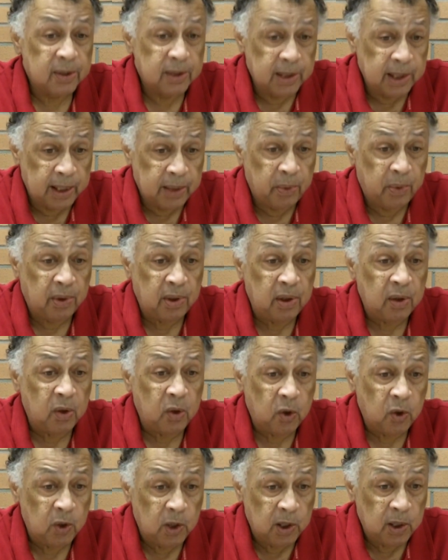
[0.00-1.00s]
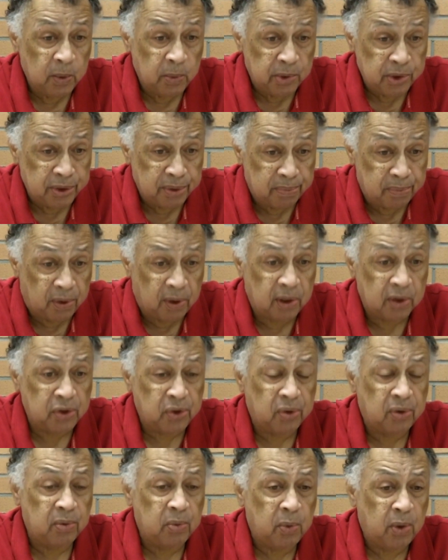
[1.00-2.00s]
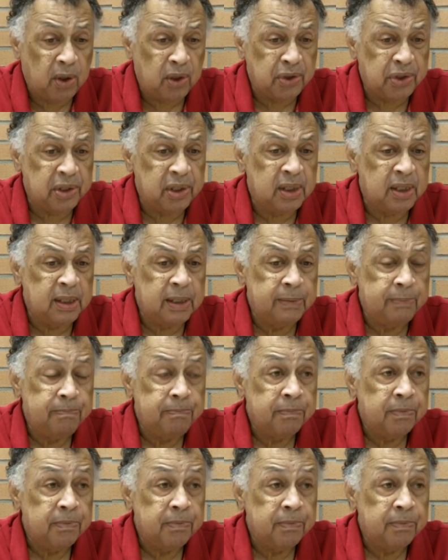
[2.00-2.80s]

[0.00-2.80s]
it was a march on Washington,